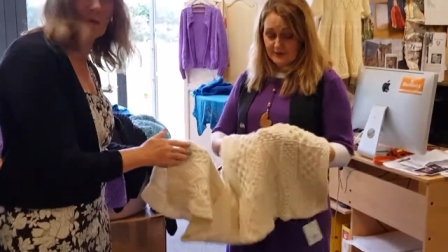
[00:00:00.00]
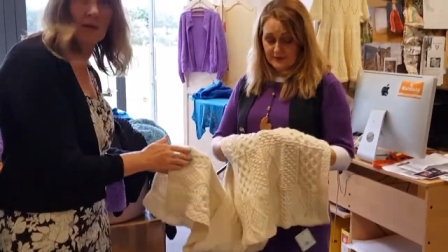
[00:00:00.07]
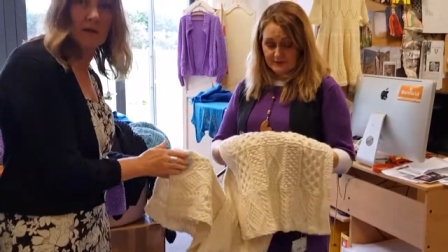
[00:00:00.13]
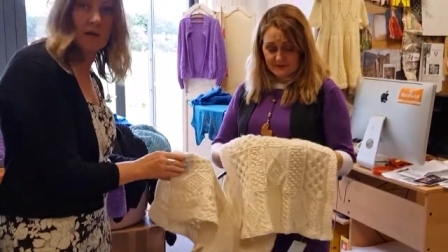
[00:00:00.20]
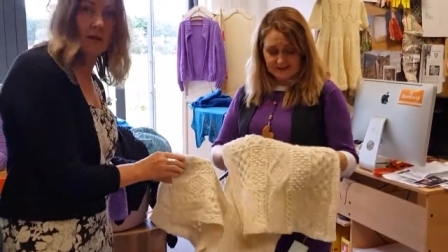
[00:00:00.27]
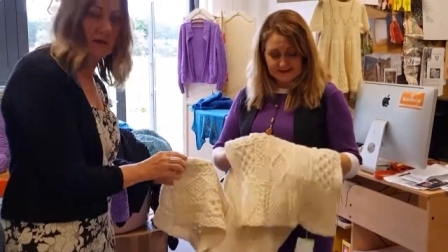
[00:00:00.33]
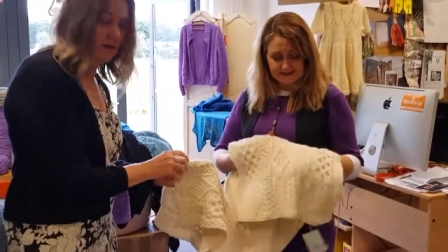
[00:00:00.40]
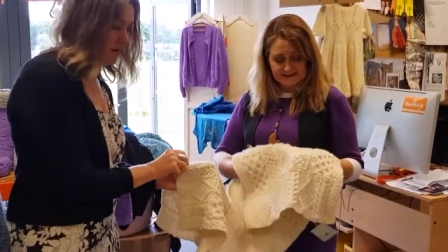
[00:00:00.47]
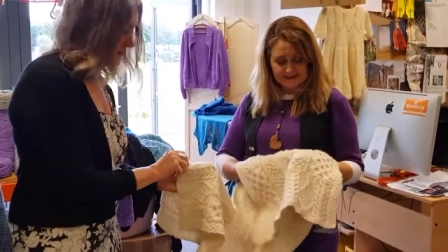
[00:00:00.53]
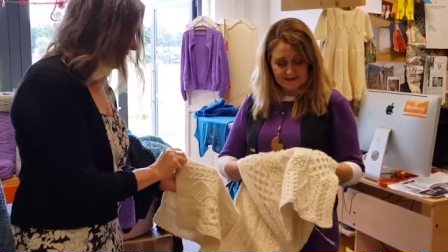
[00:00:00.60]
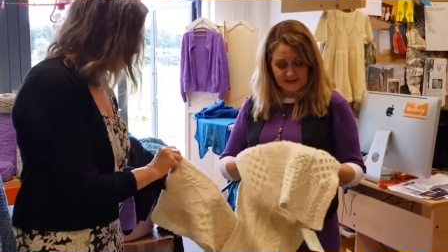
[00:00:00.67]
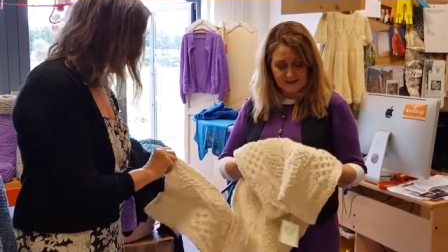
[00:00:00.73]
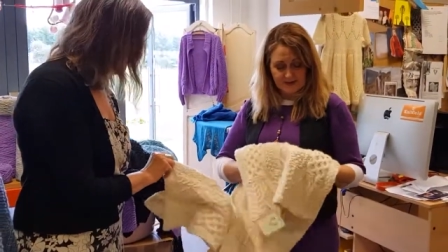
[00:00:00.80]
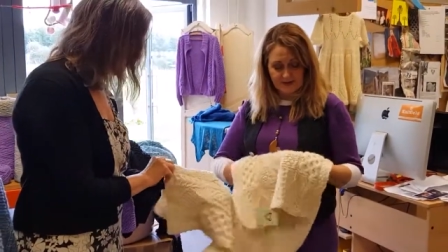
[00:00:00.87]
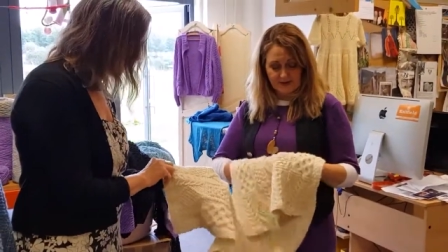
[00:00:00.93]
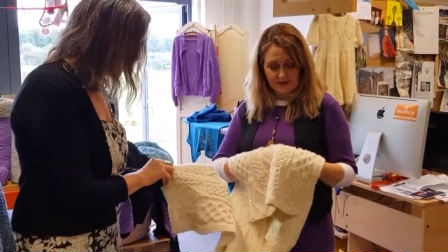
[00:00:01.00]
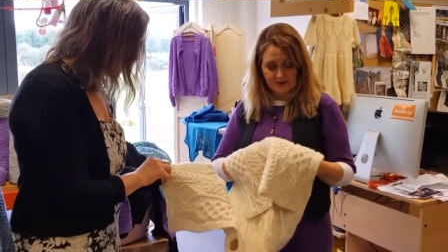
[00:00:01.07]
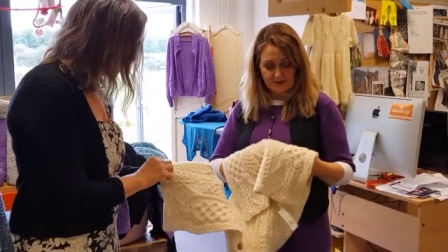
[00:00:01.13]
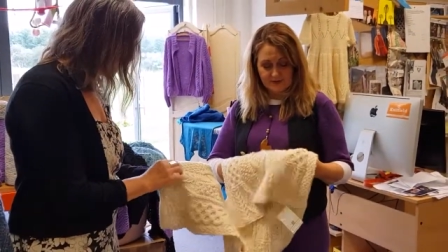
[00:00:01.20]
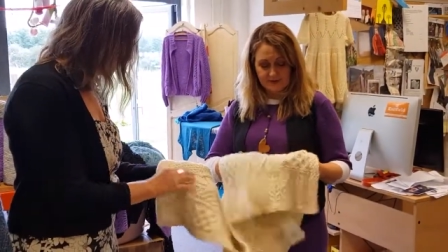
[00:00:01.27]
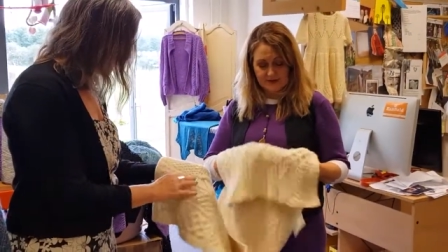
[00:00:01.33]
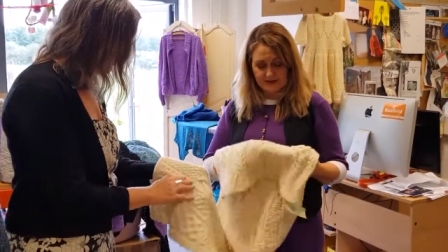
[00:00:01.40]
there is a stitch
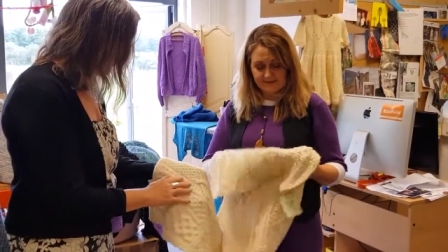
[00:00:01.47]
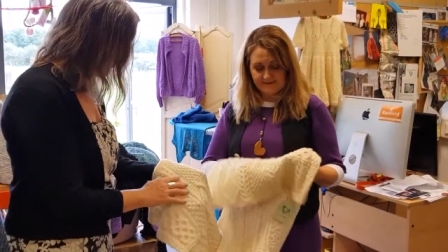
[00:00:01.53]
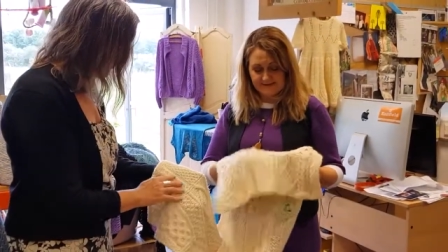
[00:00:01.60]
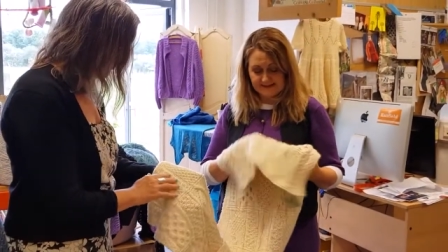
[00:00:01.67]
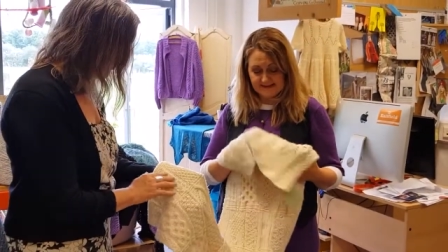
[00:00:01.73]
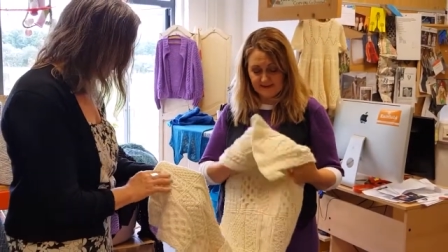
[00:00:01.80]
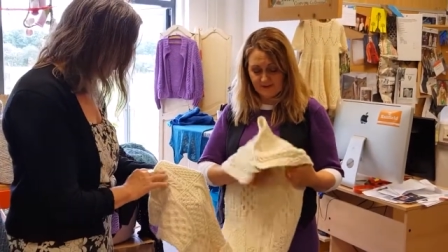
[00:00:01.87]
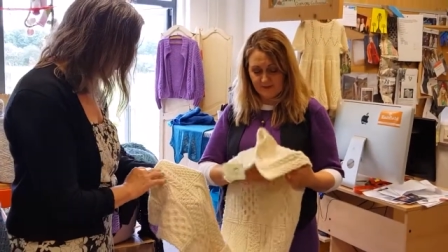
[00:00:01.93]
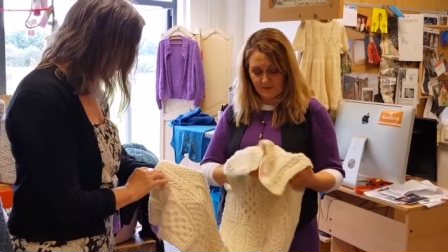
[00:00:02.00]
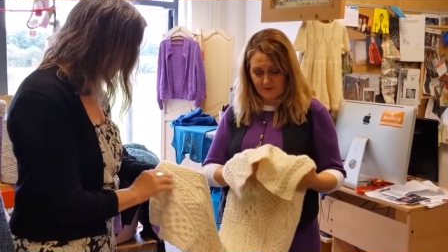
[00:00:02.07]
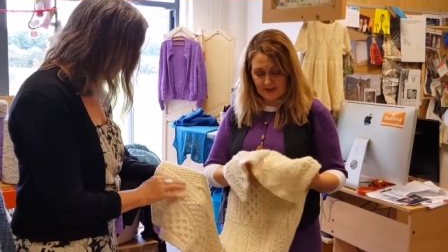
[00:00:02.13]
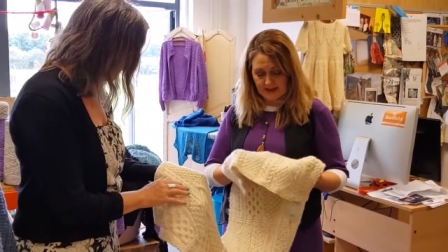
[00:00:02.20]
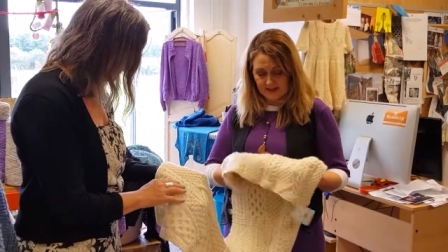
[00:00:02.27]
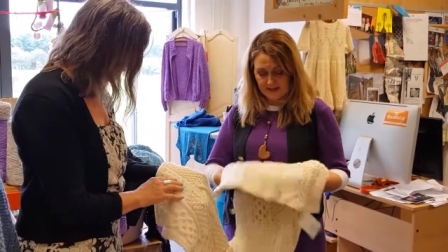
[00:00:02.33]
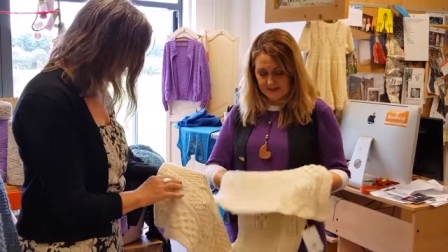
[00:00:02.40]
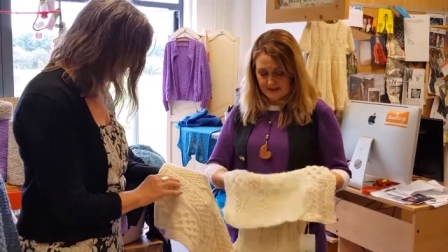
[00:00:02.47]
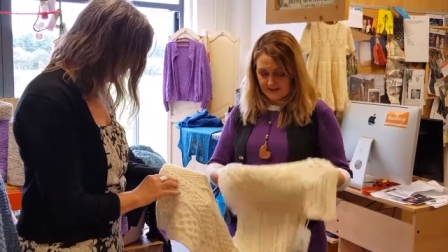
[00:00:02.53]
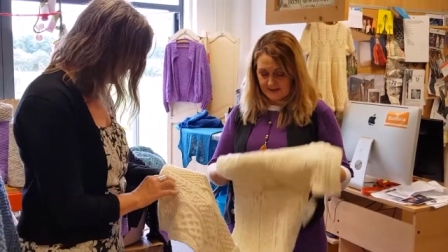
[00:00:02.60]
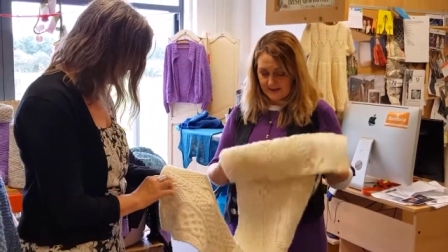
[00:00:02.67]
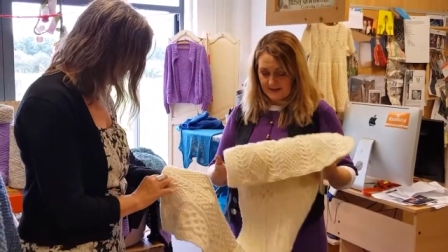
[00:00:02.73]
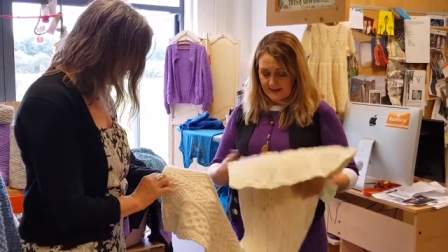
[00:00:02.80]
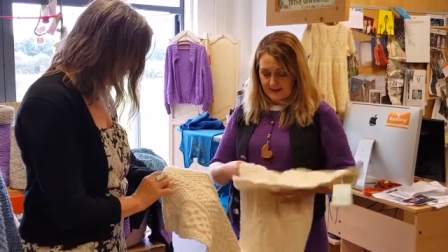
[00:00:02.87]
called sheaths of wheat,
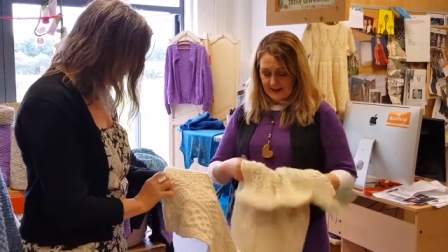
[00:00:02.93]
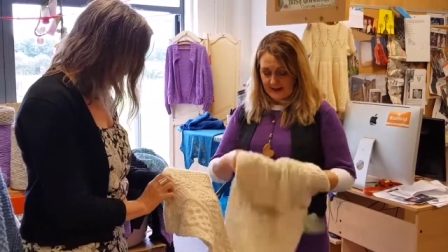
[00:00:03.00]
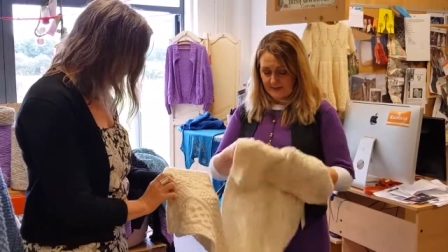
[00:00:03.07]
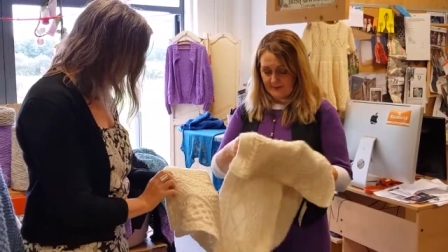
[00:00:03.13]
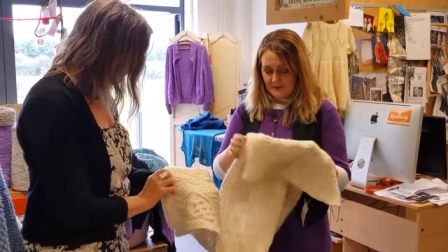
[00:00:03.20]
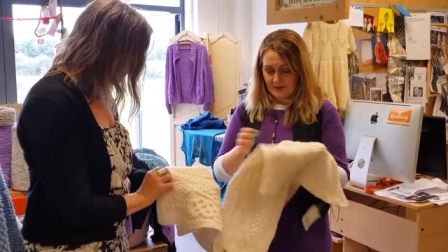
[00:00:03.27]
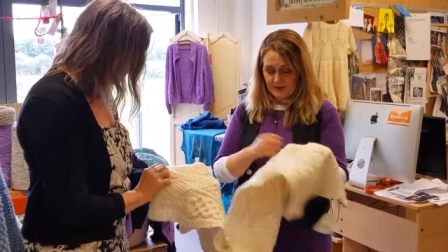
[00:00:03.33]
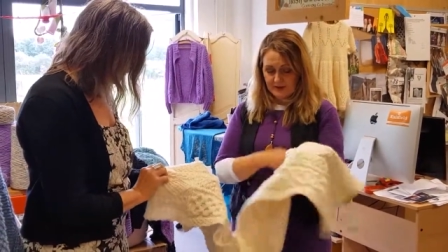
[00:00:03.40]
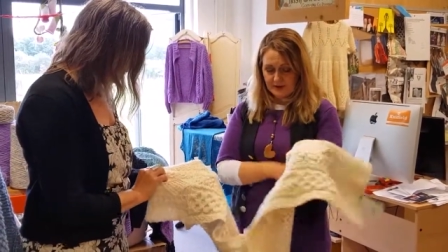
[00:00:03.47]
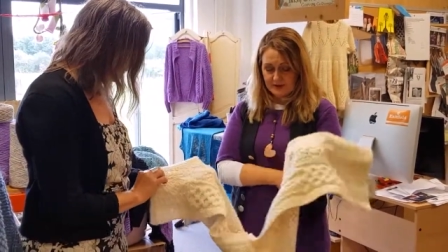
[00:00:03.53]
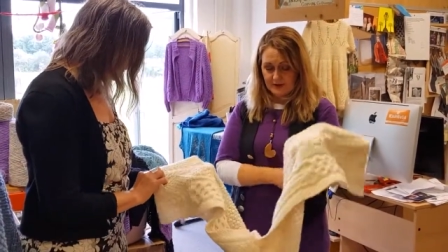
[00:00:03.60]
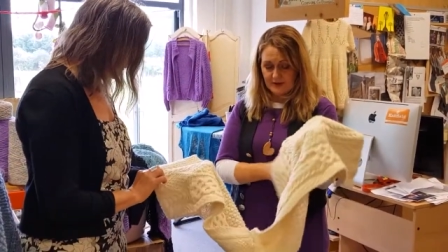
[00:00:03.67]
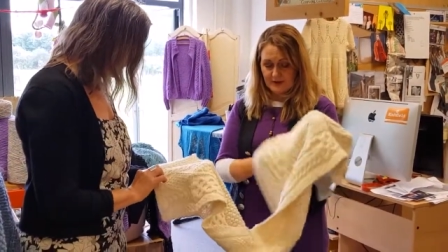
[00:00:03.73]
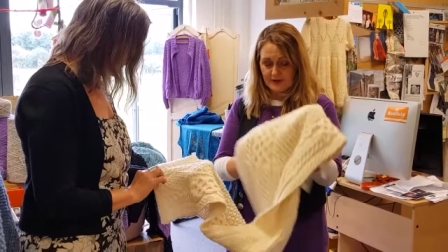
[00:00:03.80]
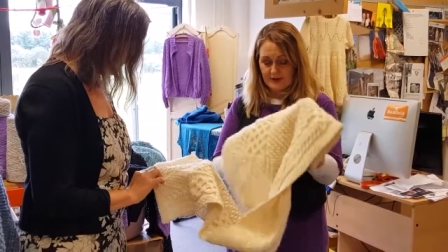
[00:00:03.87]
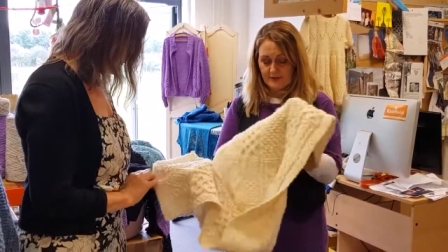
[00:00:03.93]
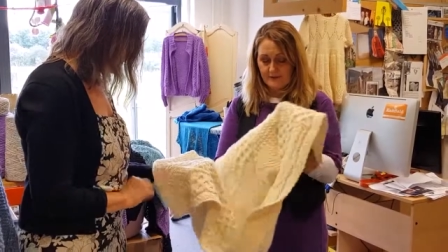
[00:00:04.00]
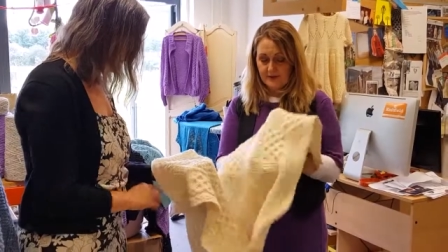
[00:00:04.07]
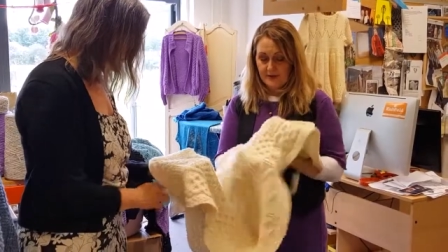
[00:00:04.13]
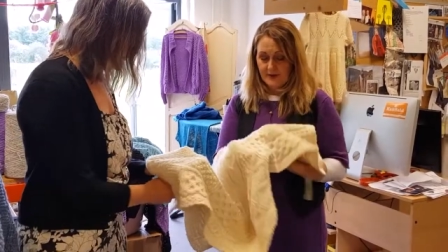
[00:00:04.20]
and I'm not sure,